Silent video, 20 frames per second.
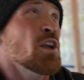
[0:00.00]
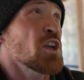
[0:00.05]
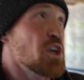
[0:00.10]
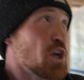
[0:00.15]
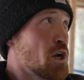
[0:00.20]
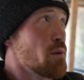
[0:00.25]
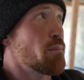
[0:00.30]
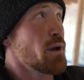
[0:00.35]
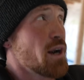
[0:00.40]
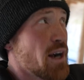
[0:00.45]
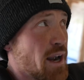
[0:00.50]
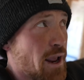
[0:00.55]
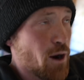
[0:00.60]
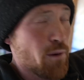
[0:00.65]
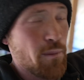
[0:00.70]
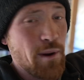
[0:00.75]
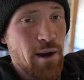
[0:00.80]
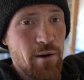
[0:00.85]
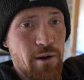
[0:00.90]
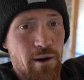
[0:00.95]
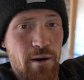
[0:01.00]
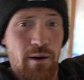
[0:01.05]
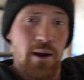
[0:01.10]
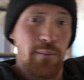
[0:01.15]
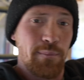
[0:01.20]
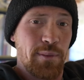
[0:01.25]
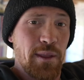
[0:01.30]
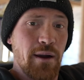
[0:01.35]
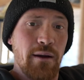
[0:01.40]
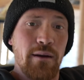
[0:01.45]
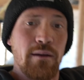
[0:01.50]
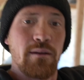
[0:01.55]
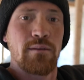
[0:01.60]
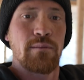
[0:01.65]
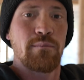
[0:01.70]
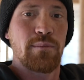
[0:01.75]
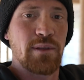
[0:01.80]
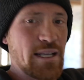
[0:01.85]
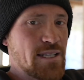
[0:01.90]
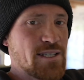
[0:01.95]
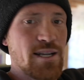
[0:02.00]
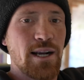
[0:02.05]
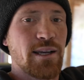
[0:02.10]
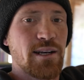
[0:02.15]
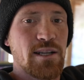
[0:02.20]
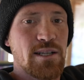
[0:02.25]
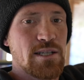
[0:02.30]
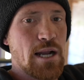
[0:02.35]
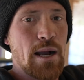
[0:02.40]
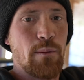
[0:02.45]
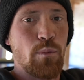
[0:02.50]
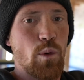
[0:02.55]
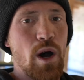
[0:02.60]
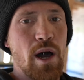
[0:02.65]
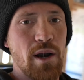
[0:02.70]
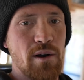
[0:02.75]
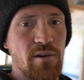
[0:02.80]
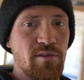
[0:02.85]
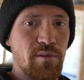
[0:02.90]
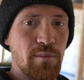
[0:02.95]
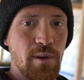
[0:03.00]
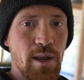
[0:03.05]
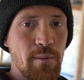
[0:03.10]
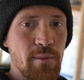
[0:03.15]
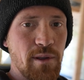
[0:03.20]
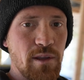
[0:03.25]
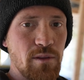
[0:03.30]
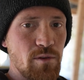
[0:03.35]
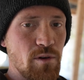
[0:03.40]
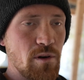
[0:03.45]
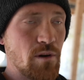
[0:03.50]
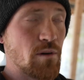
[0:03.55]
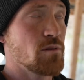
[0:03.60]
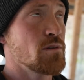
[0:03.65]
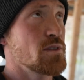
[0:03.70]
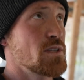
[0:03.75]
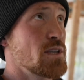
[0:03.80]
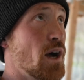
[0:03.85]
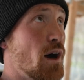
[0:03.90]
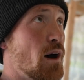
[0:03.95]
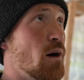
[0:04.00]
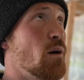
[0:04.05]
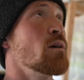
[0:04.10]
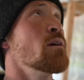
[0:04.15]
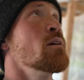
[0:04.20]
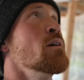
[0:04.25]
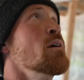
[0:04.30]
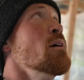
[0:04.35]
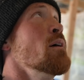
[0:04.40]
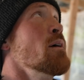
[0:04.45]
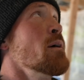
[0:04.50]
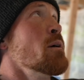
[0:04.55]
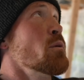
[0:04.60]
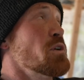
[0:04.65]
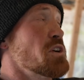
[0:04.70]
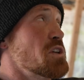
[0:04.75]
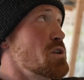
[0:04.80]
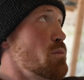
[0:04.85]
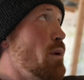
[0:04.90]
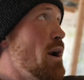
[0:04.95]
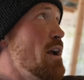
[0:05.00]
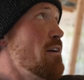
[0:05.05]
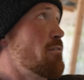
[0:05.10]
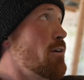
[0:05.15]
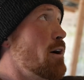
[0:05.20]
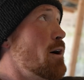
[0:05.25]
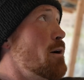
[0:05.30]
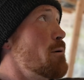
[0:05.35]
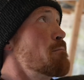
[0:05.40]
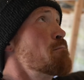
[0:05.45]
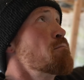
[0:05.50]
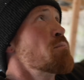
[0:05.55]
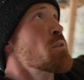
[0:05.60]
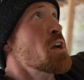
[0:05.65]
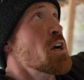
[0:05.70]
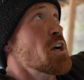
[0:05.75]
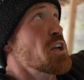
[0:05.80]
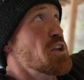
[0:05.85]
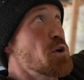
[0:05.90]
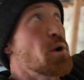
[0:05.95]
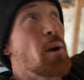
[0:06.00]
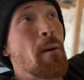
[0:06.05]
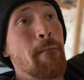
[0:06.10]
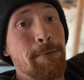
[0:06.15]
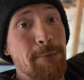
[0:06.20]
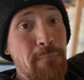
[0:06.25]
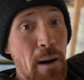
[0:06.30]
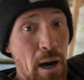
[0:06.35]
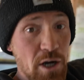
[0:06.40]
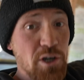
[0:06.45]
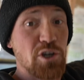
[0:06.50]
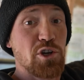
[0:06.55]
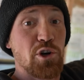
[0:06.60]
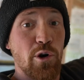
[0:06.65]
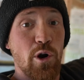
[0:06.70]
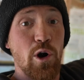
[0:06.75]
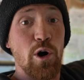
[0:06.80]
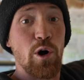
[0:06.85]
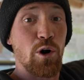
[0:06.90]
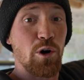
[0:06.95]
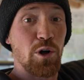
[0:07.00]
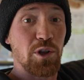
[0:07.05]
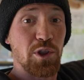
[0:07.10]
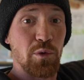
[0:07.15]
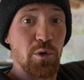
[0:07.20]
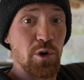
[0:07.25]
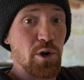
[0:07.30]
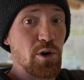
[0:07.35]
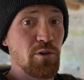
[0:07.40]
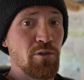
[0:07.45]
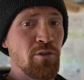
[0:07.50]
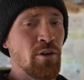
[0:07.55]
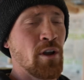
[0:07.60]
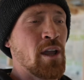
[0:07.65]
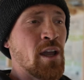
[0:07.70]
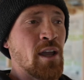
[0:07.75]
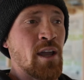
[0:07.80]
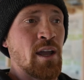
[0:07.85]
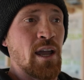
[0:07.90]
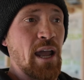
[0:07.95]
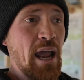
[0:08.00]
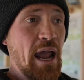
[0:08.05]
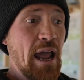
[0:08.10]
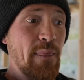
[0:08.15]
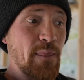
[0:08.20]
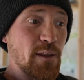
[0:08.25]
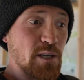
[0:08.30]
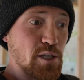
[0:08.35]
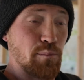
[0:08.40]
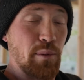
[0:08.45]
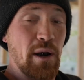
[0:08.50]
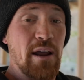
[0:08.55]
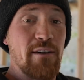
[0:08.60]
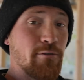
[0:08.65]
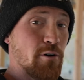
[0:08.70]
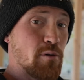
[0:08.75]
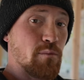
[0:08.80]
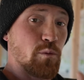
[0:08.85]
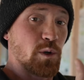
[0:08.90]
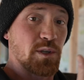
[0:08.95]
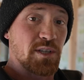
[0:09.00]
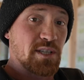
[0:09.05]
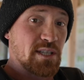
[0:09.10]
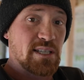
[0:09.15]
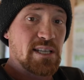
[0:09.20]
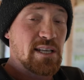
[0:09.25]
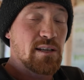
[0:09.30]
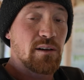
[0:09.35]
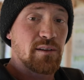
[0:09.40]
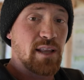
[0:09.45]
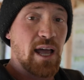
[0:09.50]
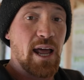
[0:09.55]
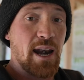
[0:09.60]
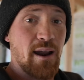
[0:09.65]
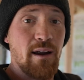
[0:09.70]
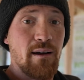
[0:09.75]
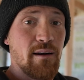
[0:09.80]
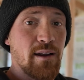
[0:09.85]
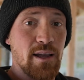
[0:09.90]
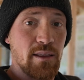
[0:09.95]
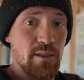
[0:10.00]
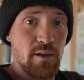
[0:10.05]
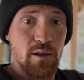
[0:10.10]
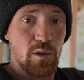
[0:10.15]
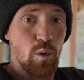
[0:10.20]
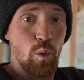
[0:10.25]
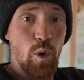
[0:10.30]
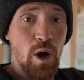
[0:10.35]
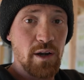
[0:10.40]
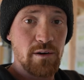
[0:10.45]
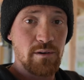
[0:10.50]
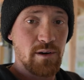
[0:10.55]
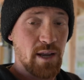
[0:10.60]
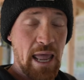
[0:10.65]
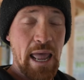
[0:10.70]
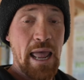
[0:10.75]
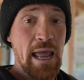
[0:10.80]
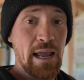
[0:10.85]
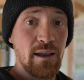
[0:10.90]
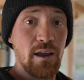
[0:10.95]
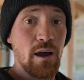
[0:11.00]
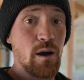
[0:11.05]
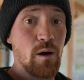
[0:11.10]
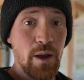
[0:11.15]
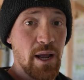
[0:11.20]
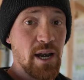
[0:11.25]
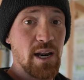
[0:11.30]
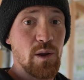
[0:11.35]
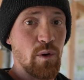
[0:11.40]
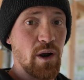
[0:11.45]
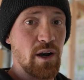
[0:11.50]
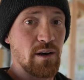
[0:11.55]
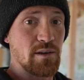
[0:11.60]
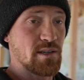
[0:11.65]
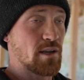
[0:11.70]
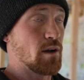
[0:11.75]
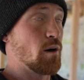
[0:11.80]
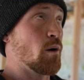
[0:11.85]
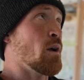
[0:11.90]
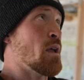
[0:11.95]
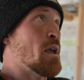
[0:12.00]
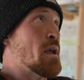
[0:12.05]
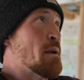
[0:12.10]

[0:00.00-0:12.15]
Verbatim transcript: you can put an air barrier up there, but that's not gonna stop water from coming through. So, with spray foam, you can puncture a hole in the roof and the spray foam will seal that area. The, the, water can't go anywhere. So